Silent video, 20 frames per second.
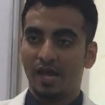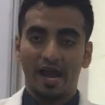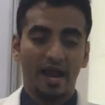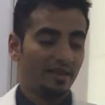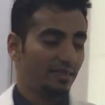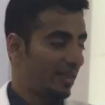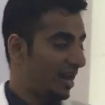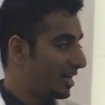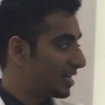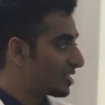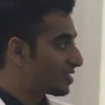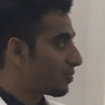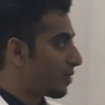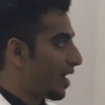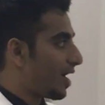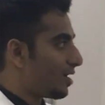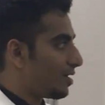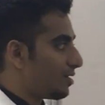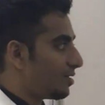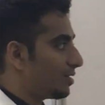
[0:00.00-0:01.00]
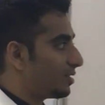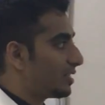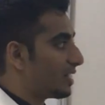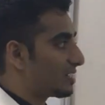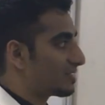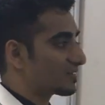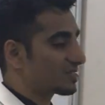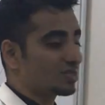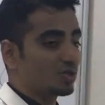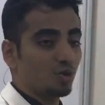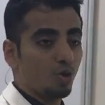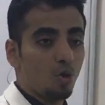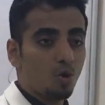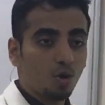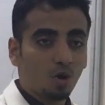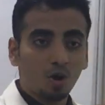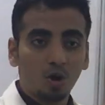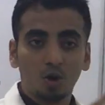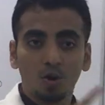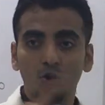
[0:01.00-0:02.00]
And that is why there is
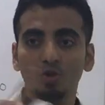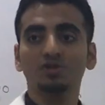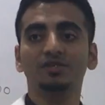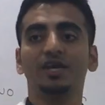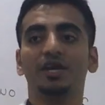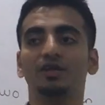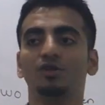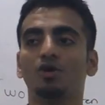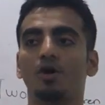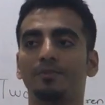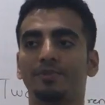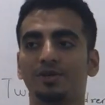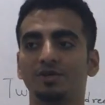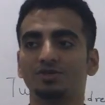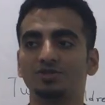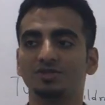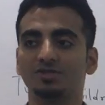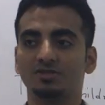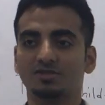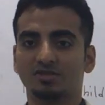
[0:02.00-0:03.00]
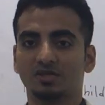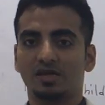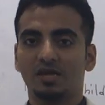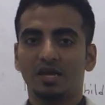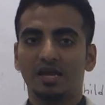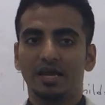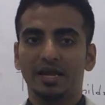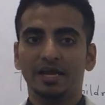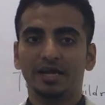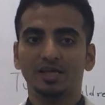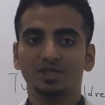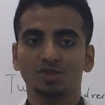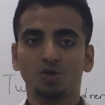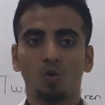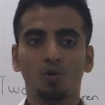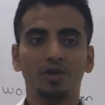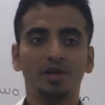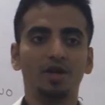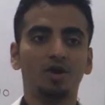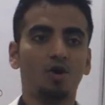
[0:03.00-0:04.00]
no closing in the operations. It is
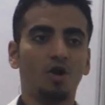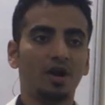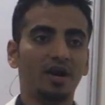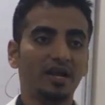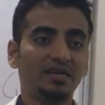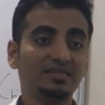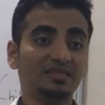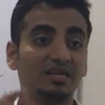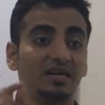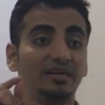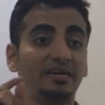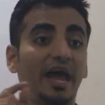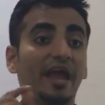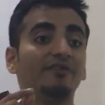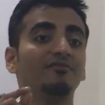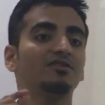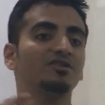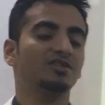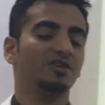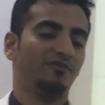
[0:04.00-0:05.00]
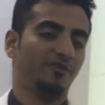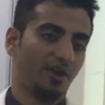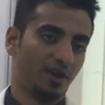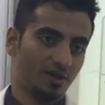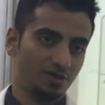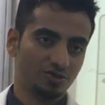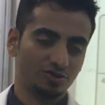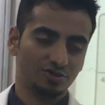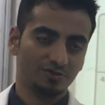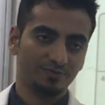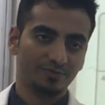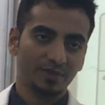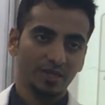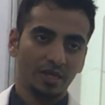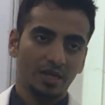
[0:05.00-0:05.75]
only called as diversification.